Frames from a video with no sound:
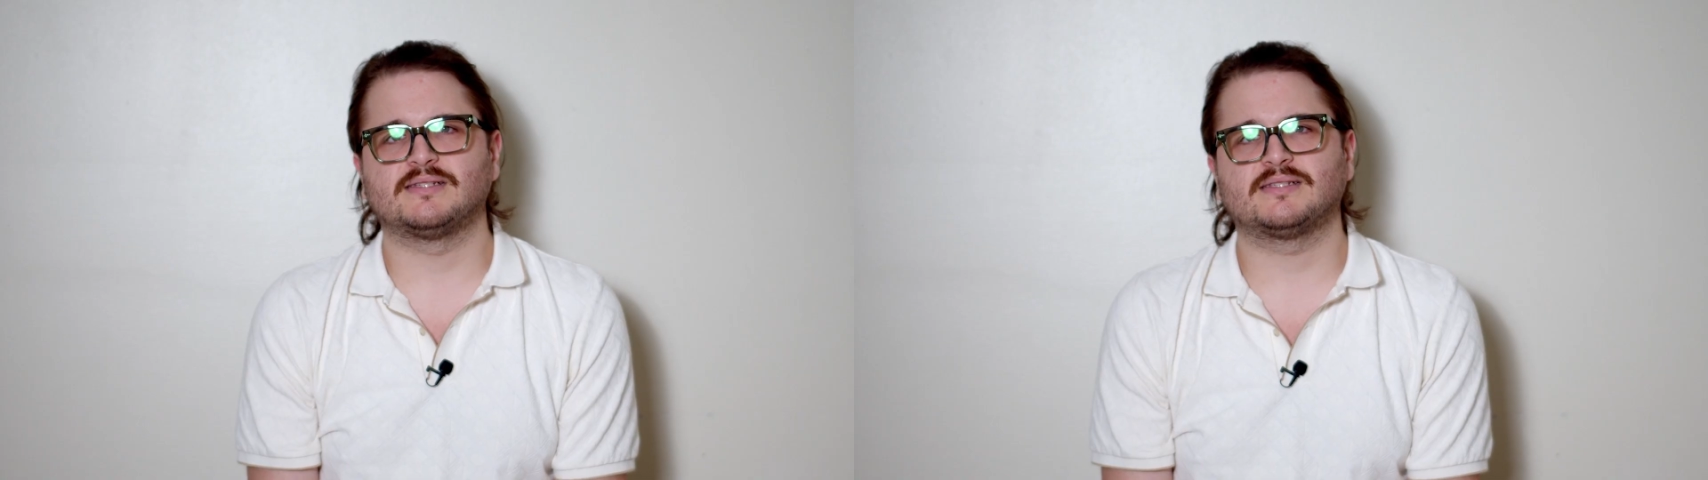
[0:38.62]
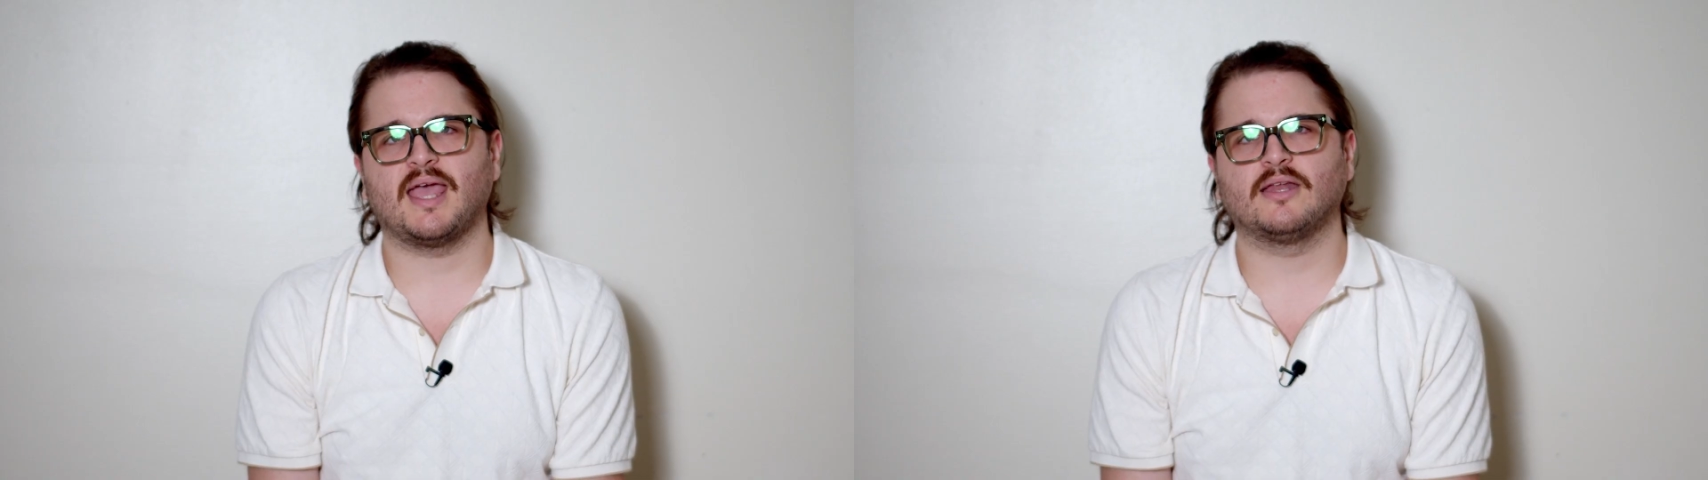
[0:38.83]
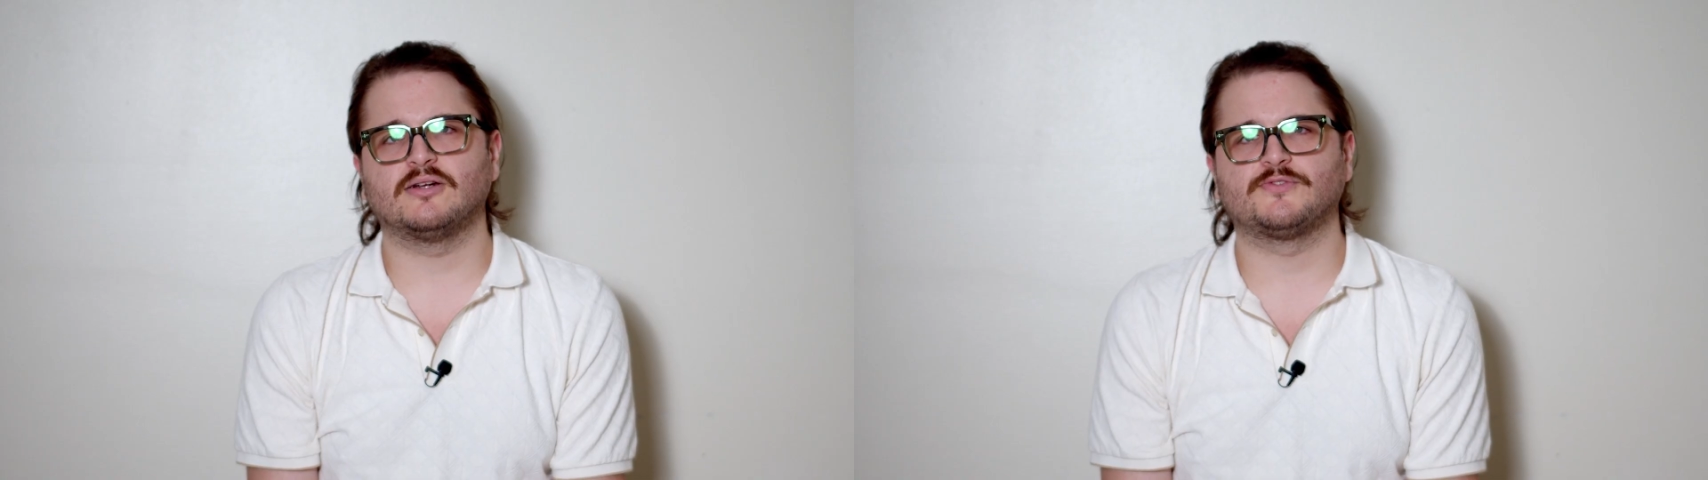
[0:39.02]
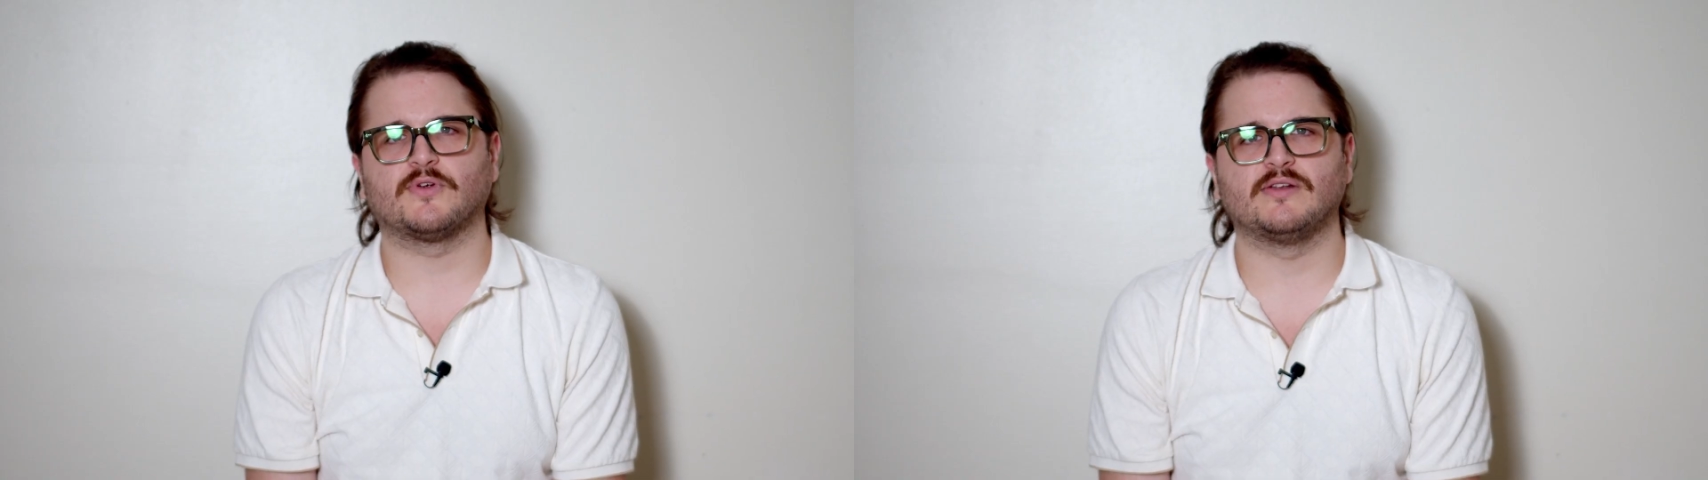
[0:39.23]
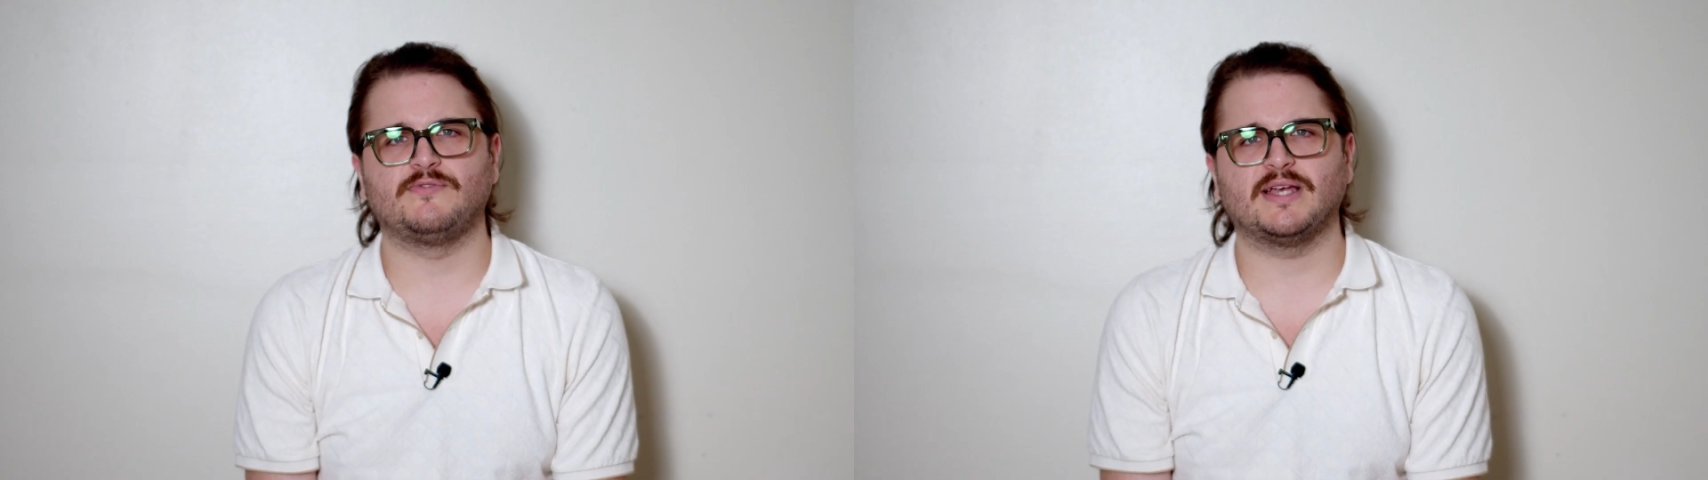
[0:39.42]
standards for
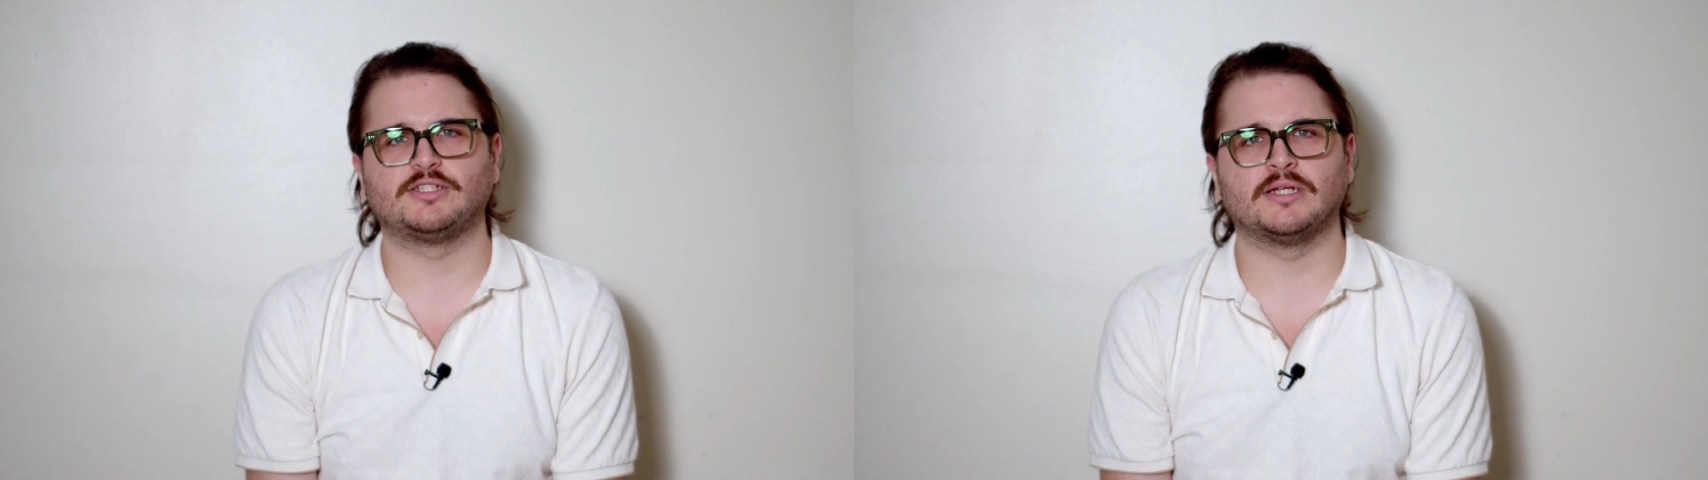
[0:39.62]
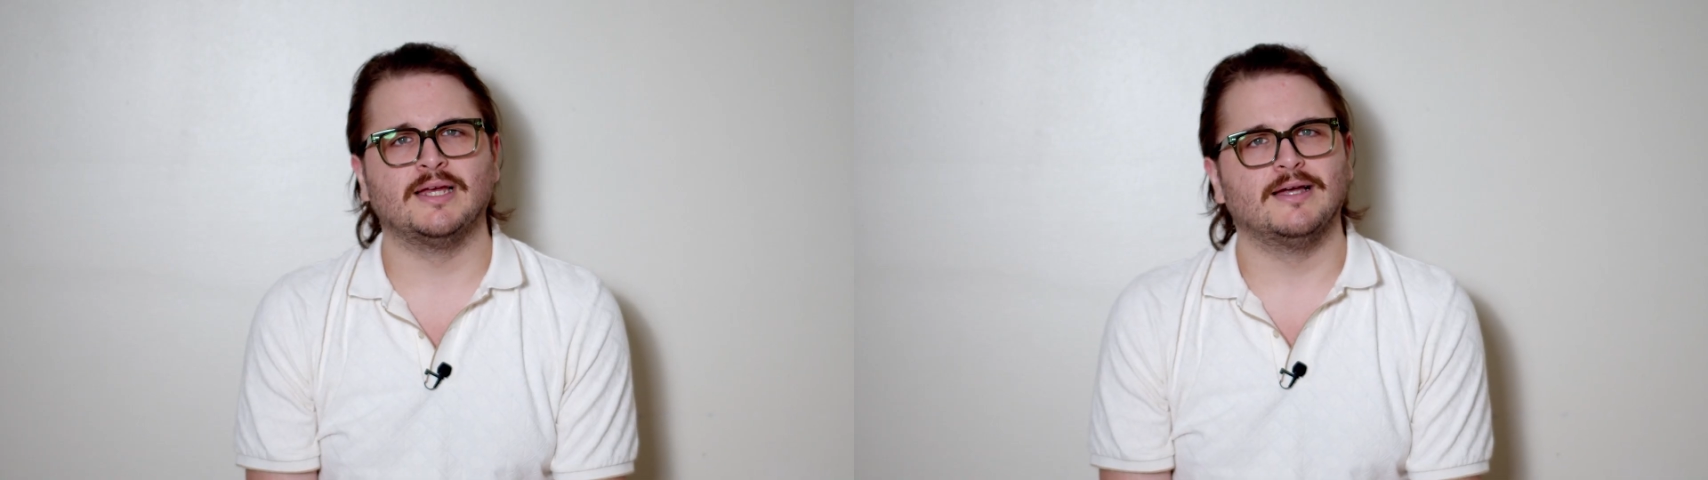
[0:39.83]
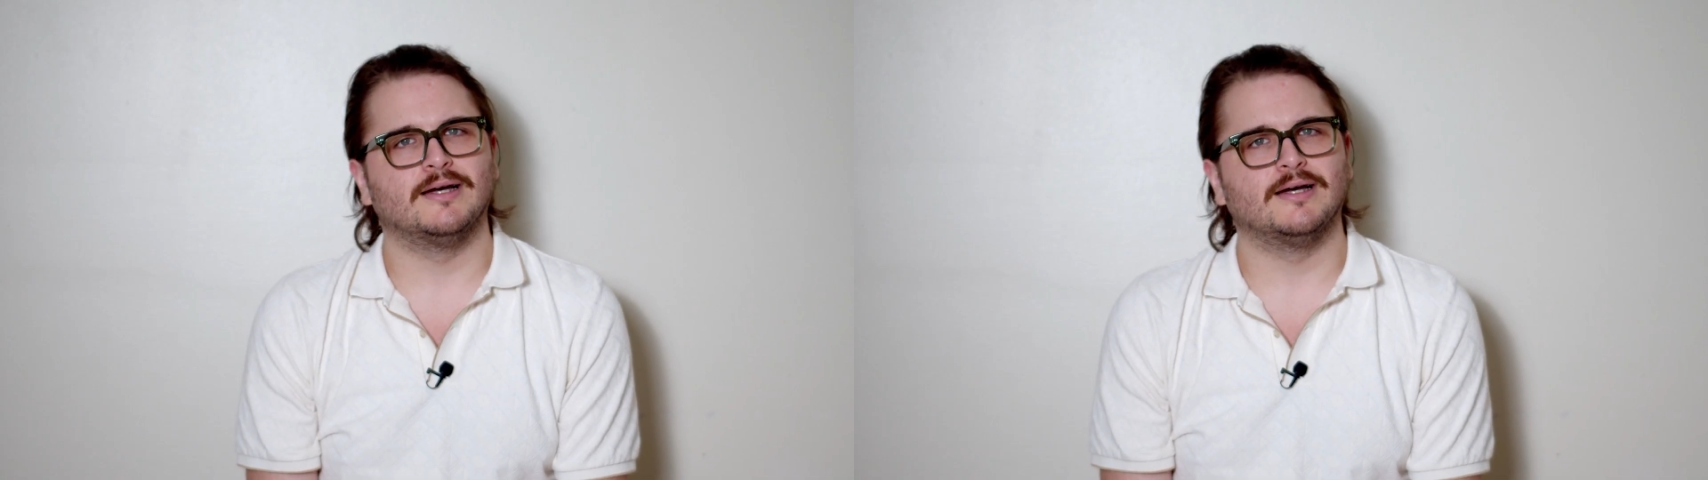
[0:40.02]
conviction